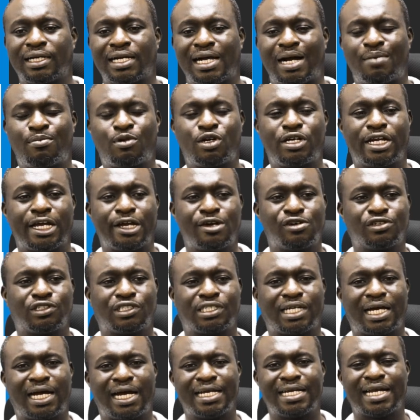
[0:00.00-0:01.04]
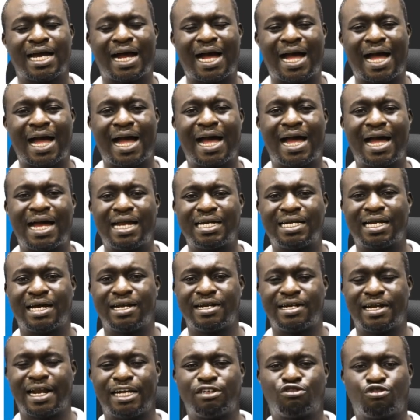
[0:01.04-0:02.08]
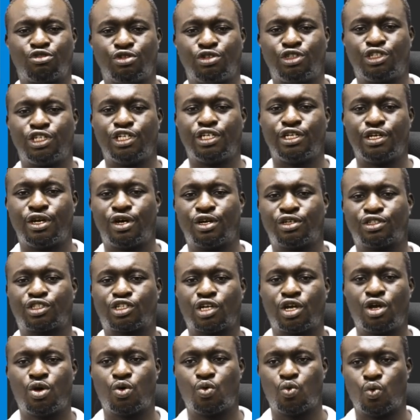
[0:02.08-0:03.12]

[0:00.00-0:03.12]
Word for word: carbon dioxide, and nitrogenous